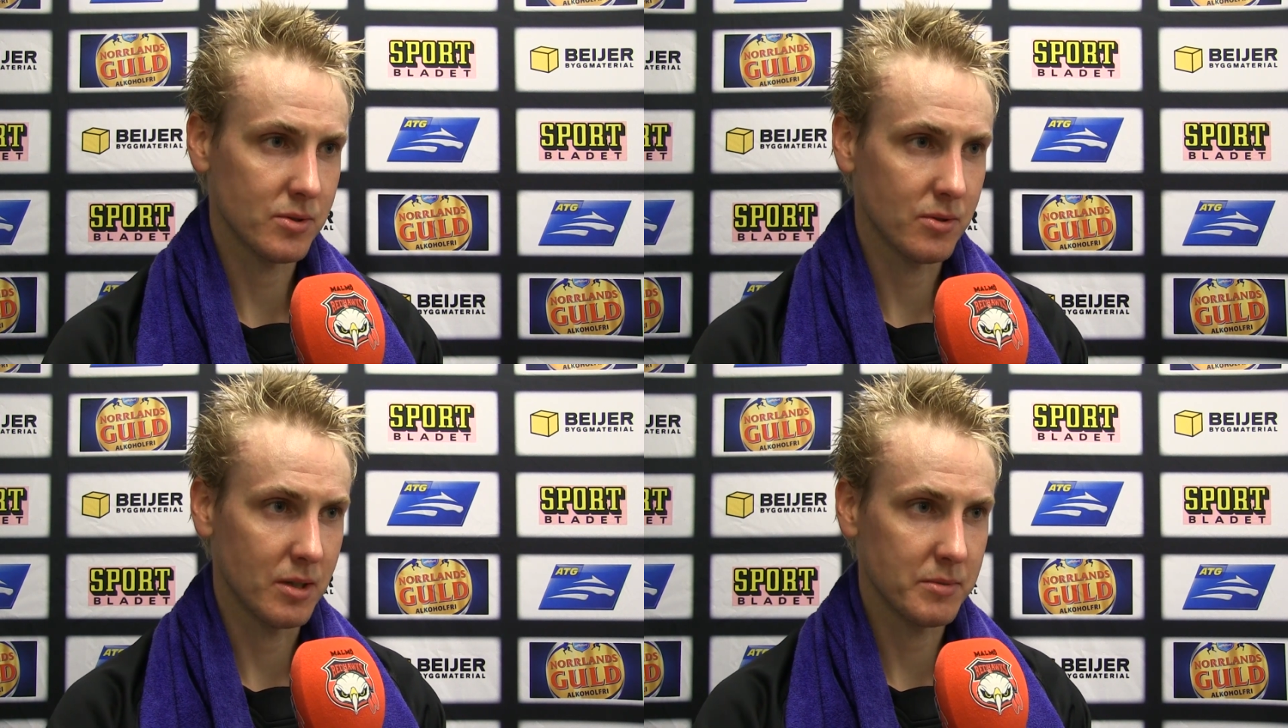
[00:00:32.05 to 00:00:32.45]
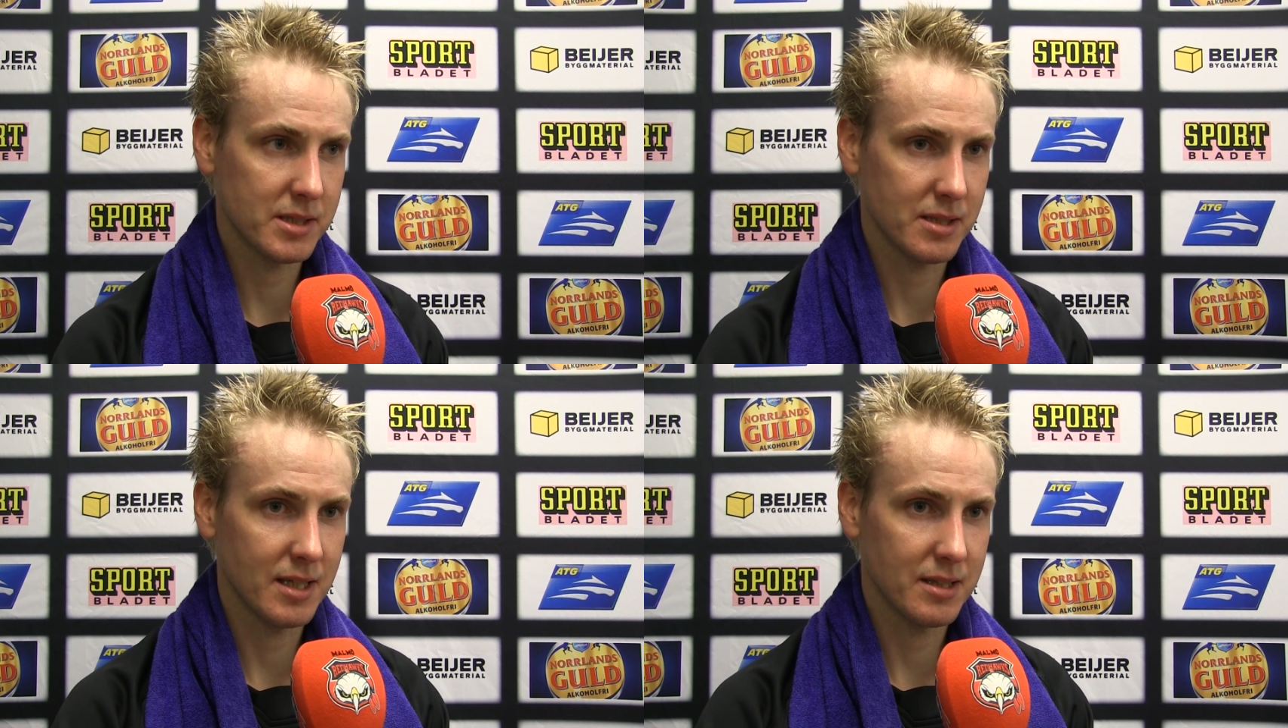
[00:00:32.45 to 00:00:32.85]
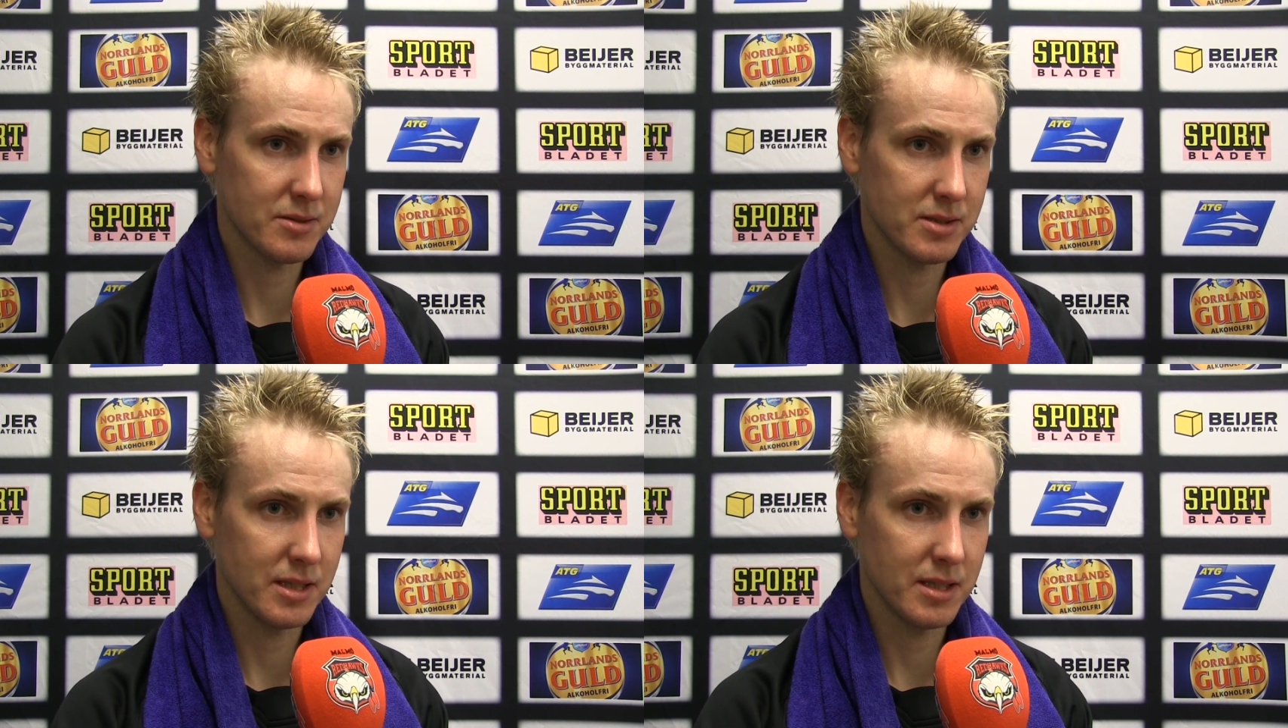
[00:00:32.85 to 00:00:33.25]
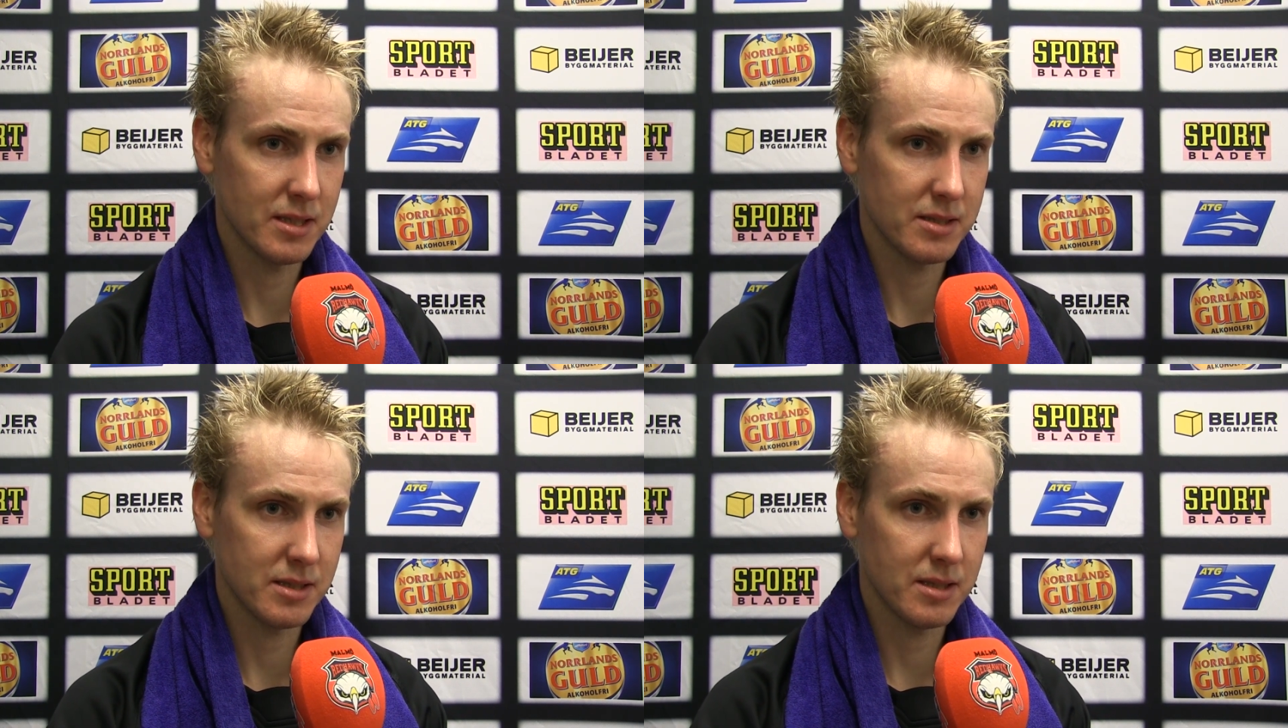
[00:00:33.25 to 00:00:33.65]
So I'm excited to
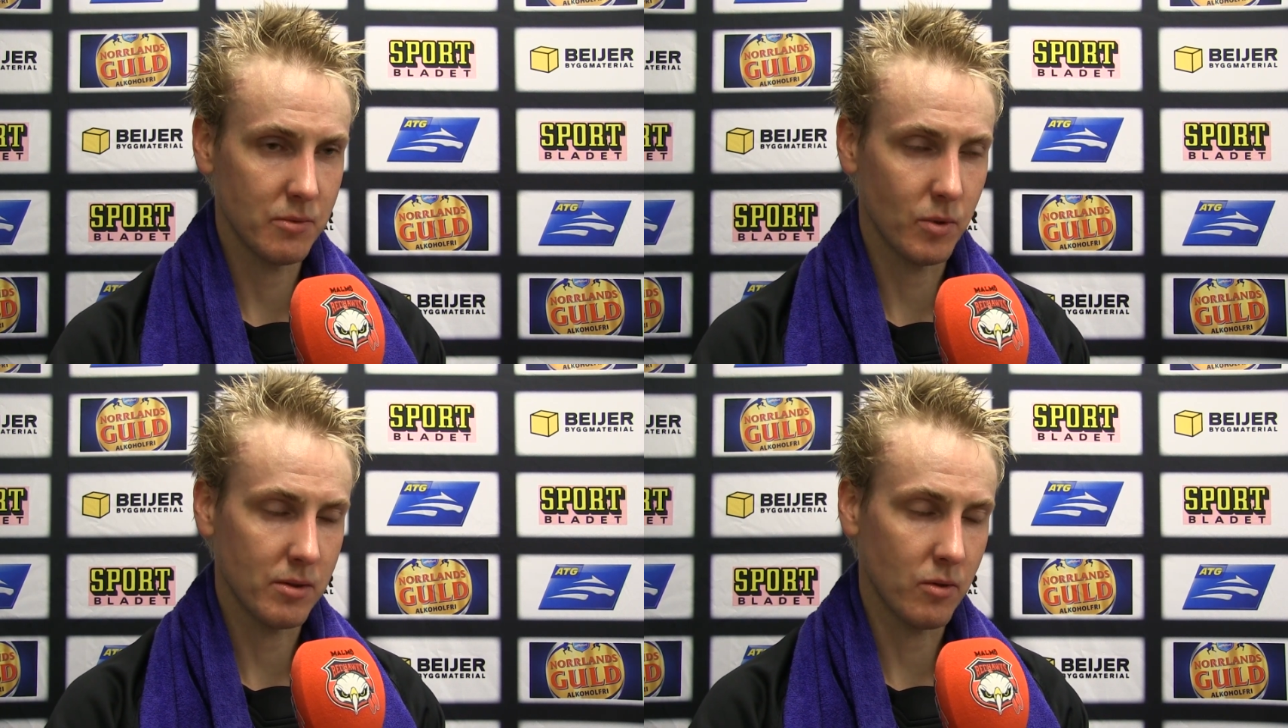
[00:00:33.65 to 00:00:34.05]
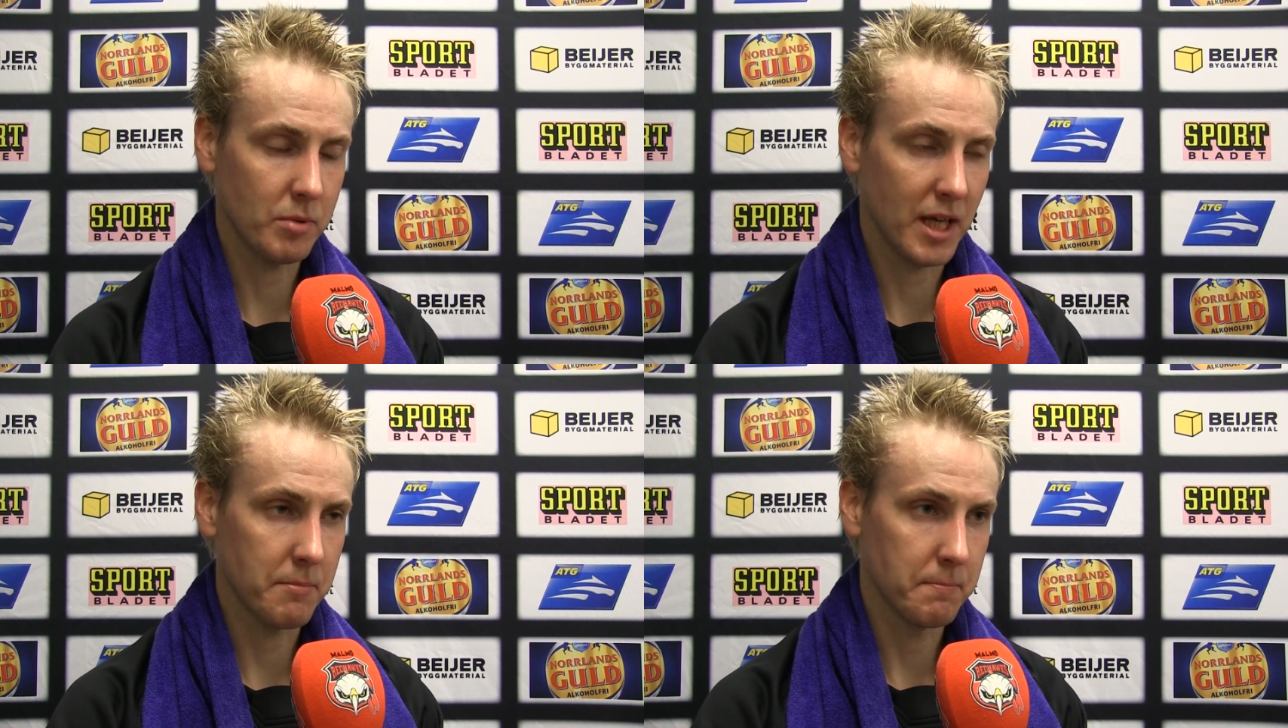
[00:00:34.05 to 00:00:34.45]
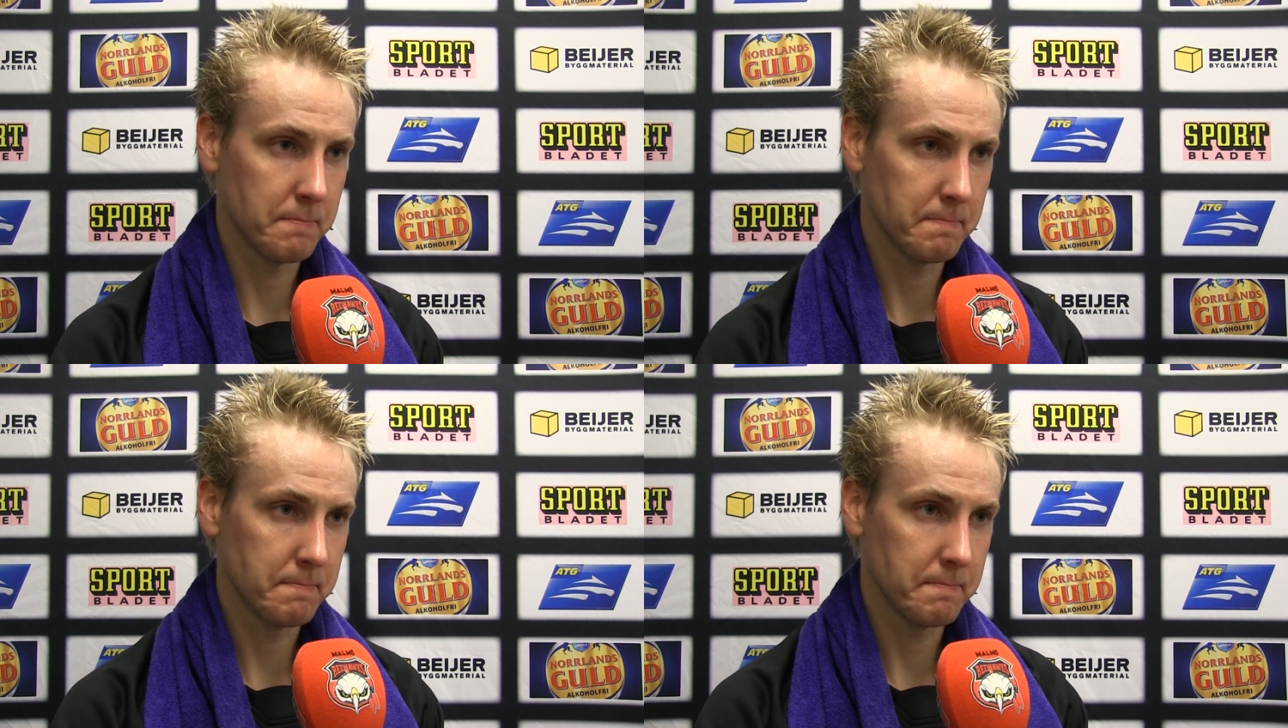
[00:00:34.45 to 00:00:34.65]
see see the one home game.